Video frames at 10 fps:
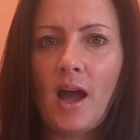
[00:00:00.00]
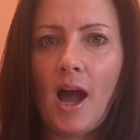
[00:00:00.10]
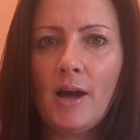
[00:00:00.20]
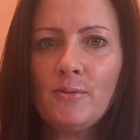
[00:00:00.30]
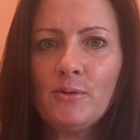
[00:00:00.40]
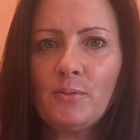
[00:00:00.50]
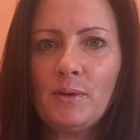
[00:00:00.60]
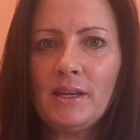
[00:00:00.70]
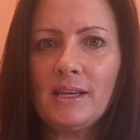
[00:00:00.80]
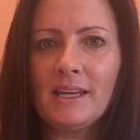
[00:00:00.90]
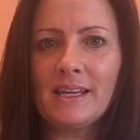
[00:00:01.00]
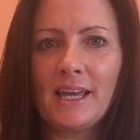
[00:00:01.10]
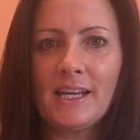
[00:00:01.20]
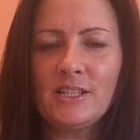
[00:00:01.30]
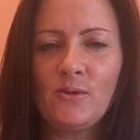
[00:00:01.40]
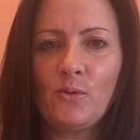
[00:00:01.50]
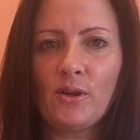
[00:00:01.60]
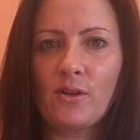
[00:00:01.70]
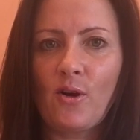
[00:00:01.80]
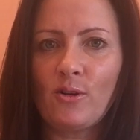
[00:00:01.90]
I will be engaging
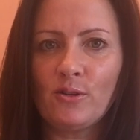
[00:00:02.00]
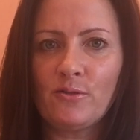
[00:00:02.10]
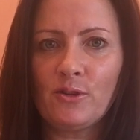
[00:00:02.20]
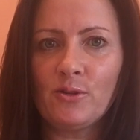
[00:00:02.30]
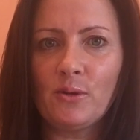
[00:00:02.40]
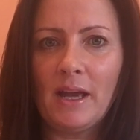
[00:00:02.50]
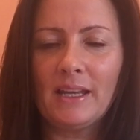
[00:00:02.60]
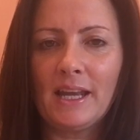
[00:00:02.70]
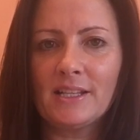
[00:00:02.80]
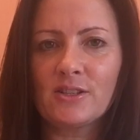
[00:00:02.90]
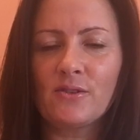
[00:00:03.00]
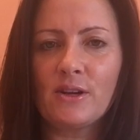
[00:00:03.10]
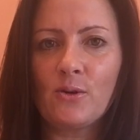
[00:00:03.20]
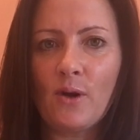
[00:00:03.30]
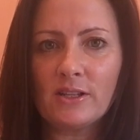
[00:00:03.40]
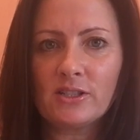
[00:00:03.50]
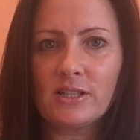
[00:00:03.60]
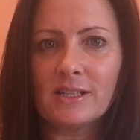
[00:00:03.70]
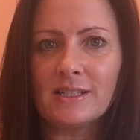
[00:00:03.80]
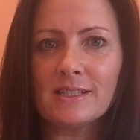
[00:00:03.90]
with all of you and answering
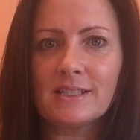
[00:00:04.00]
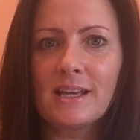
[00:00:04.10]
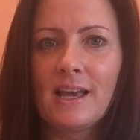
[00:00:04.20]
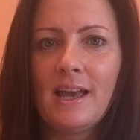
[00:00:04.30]
questions,